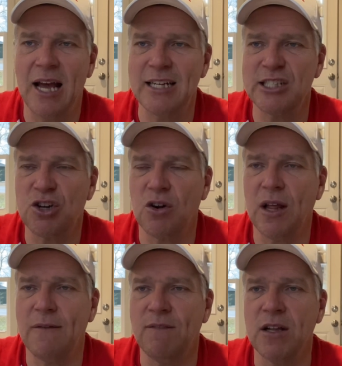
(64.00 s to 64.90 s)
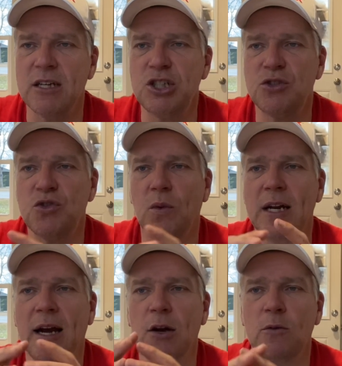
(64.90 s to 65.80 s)
and Starlight Village.
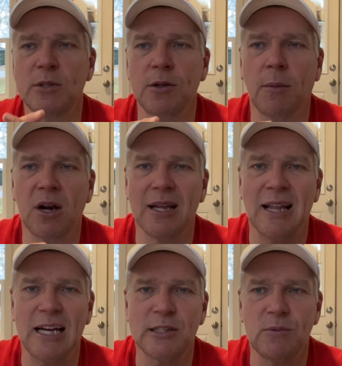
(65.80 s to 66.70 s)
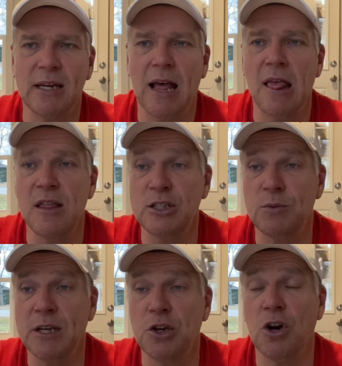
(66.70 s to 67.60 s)
twenty-nine homes on the market last week. This
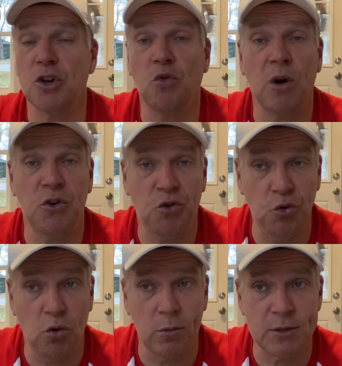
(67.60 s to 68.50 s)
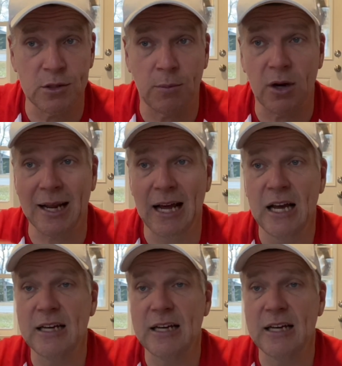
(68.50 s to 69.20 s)
week, you got twenty-two homes on the market.